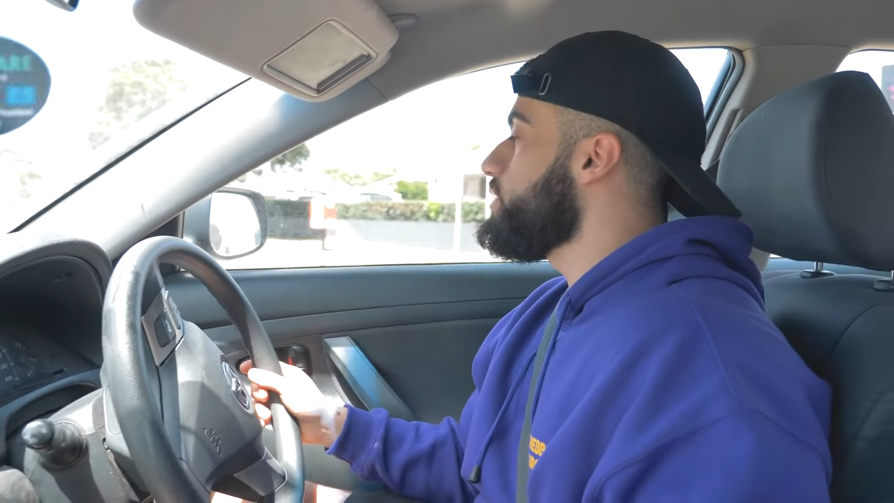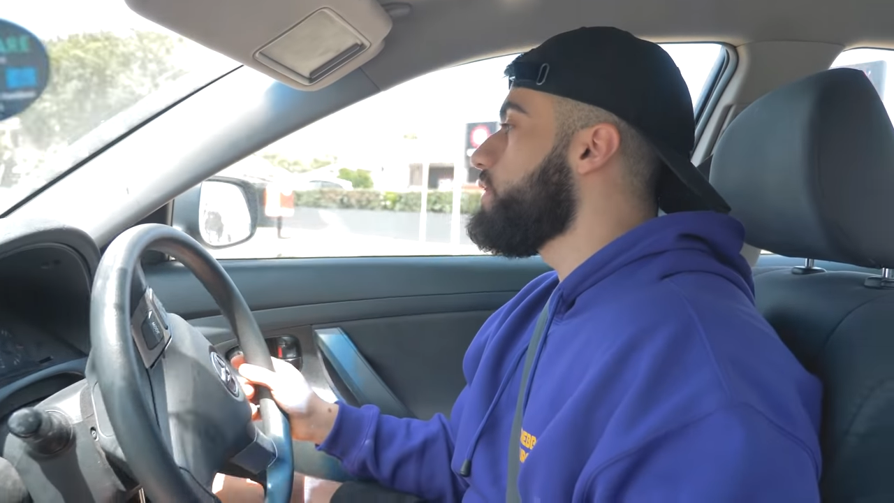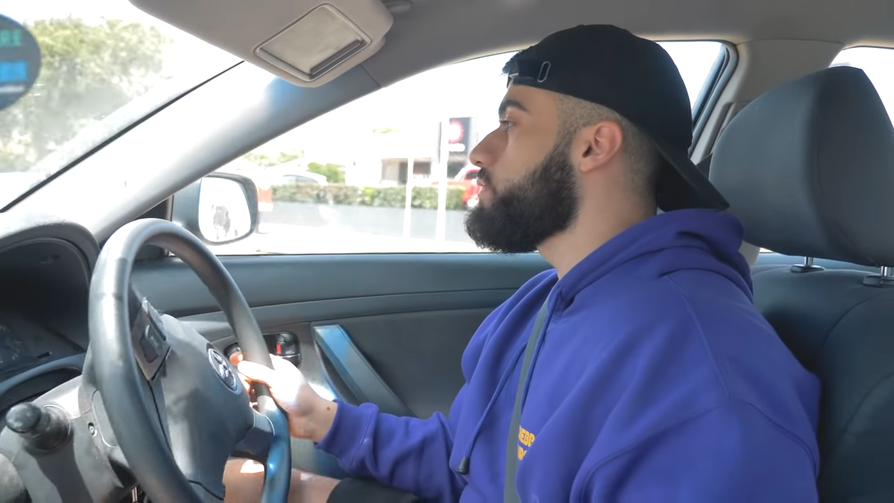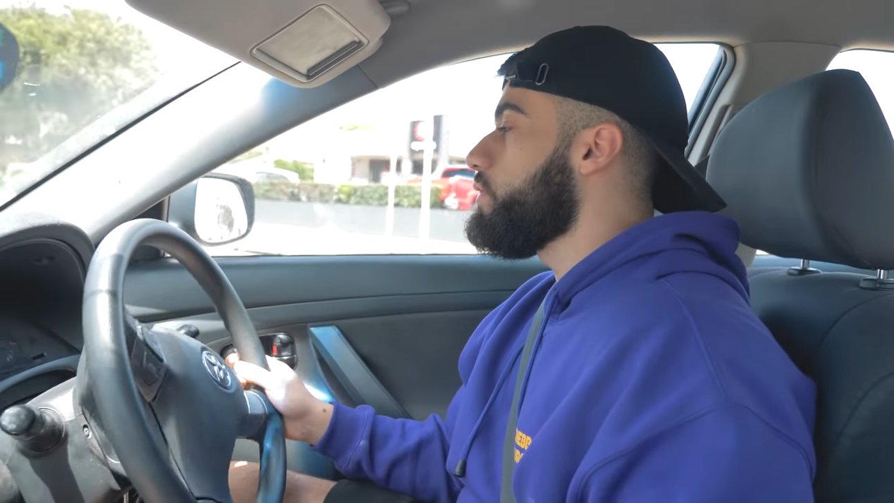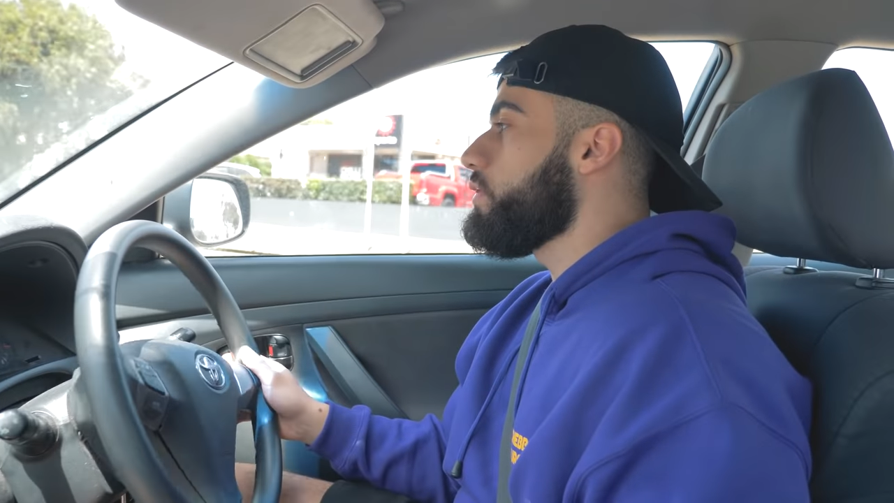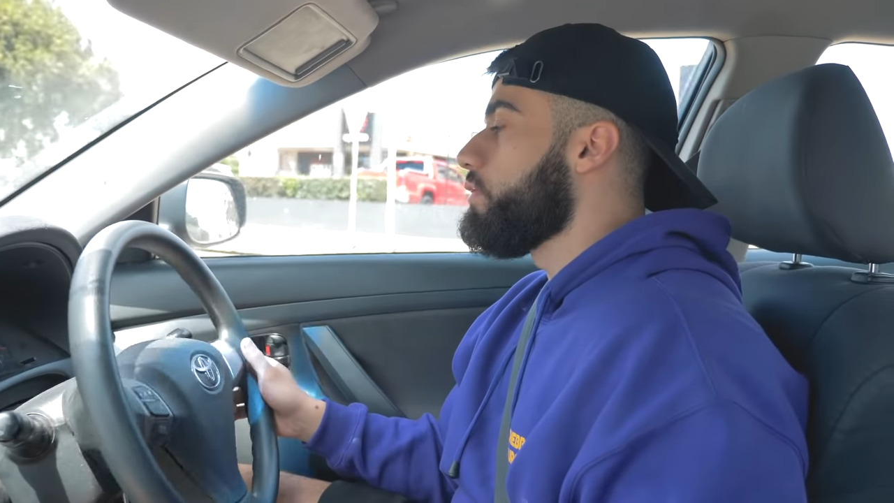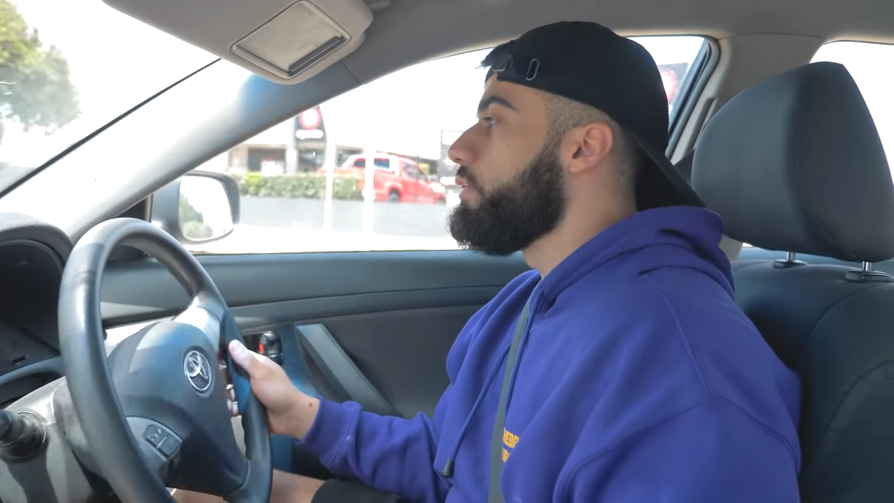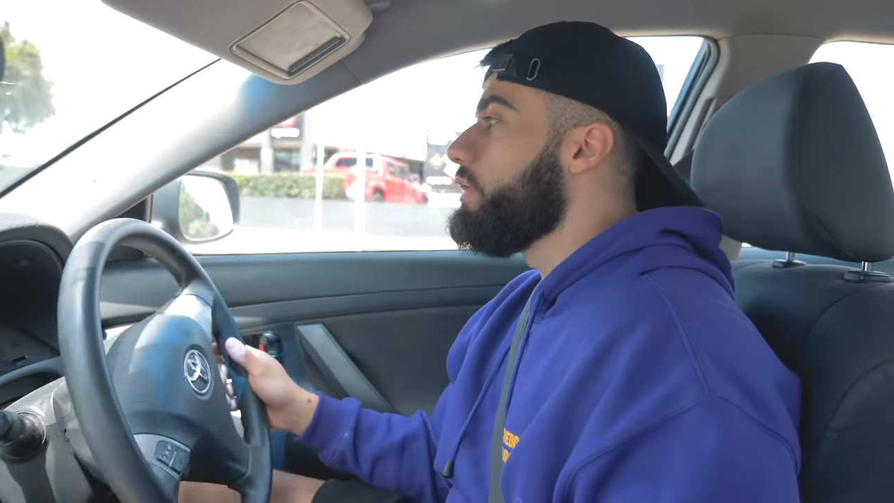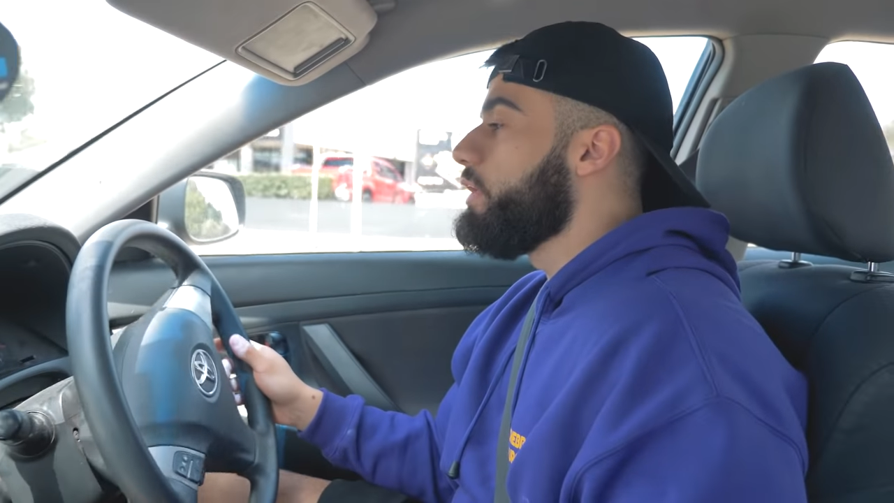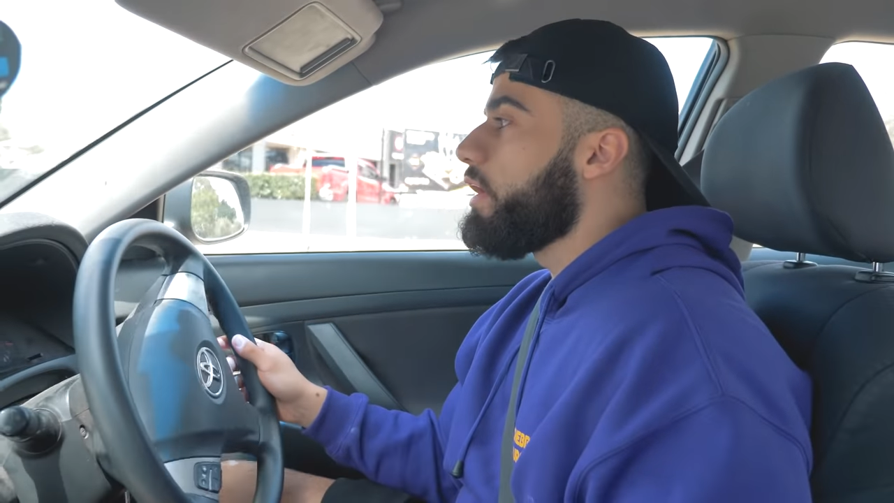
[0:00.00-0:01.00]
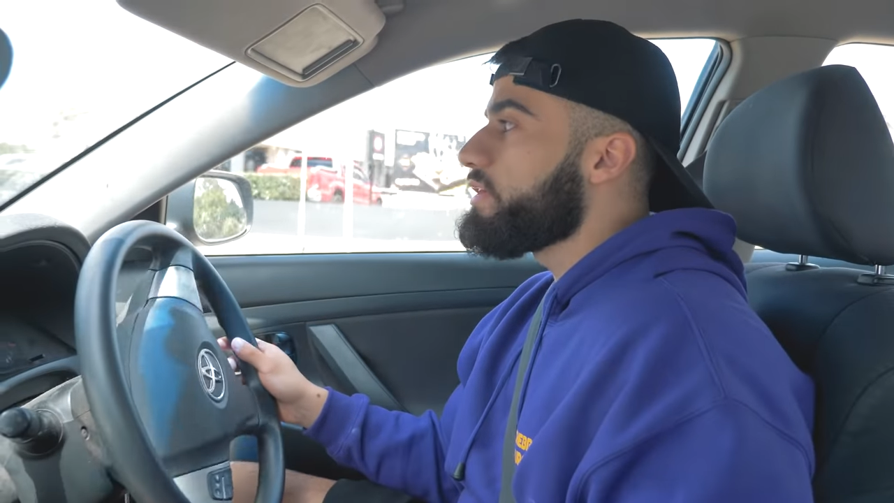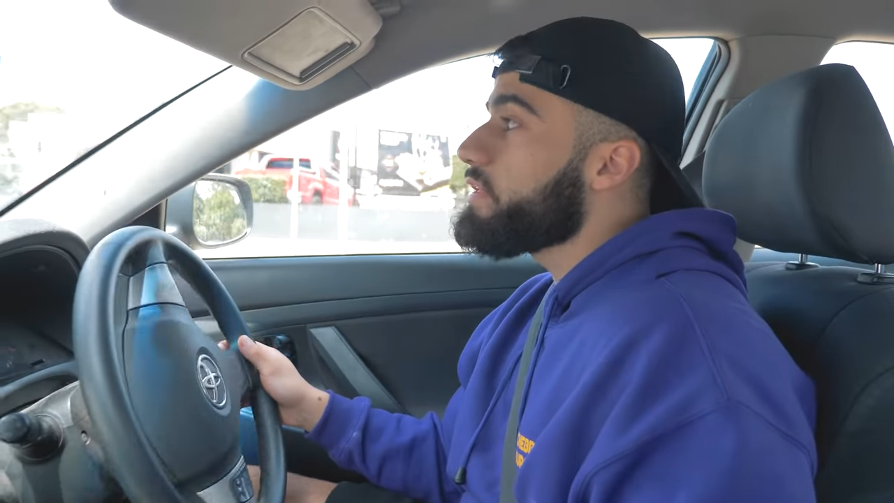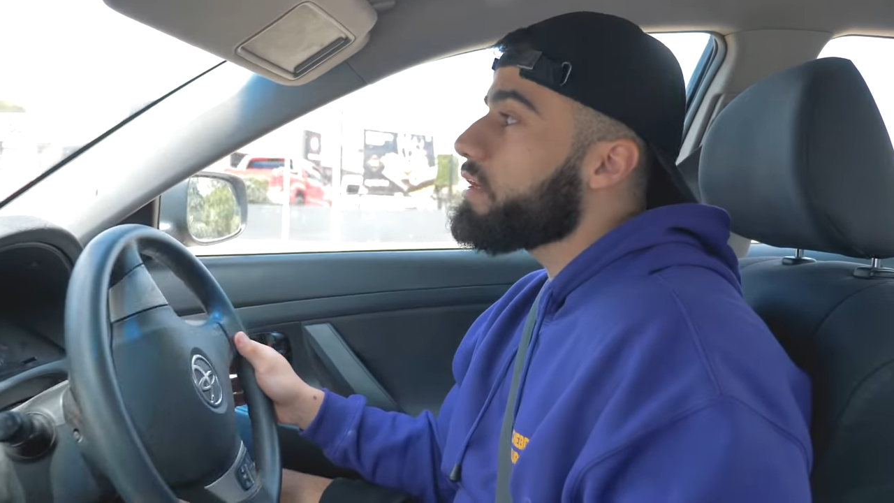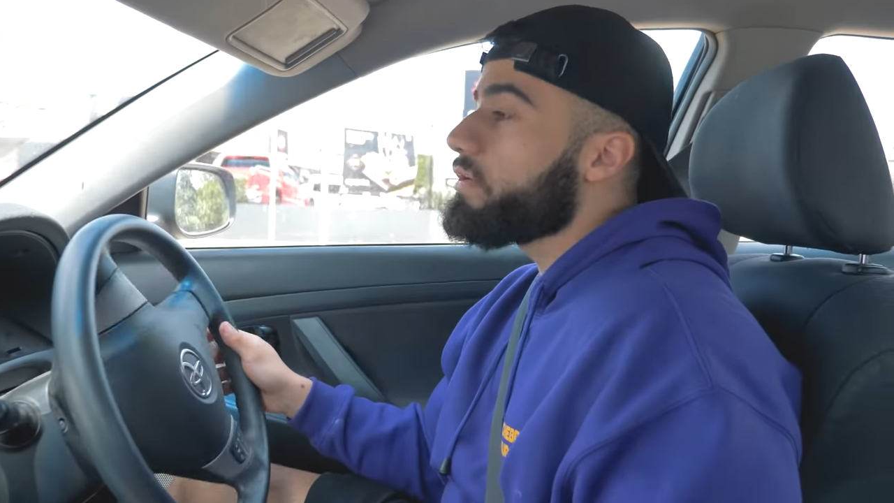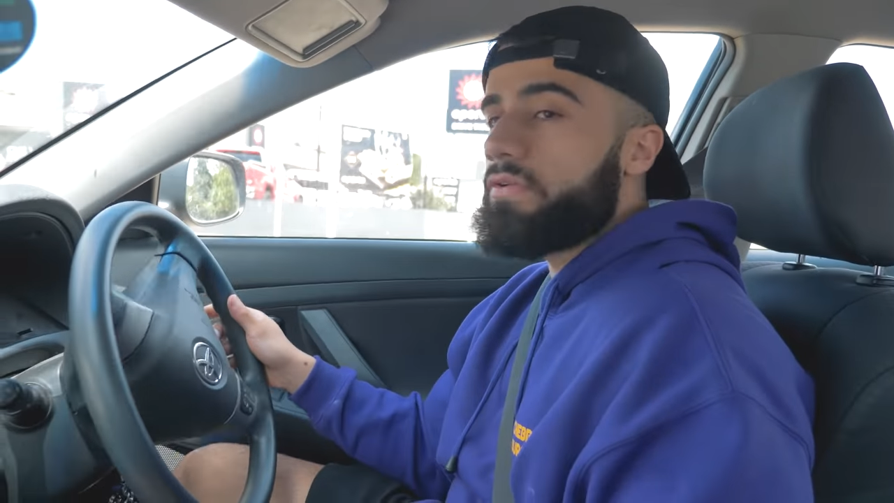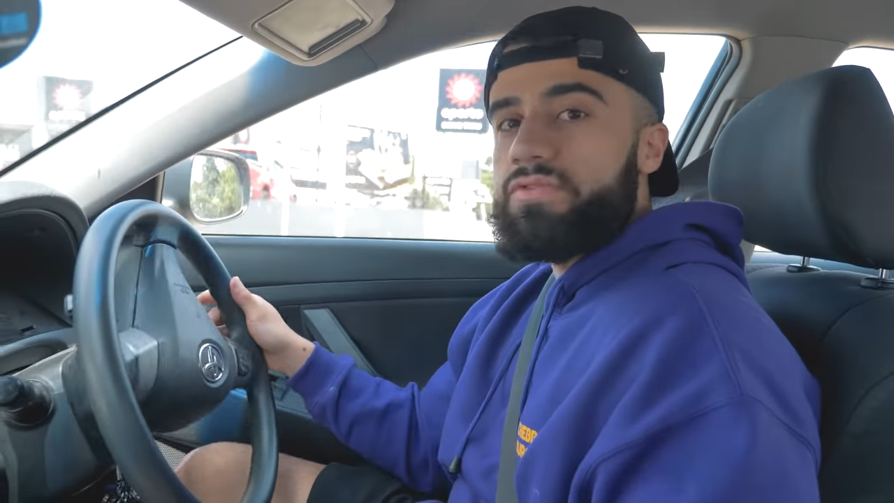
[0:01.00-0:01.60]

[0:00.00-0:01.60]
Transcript: TikTok career, I started off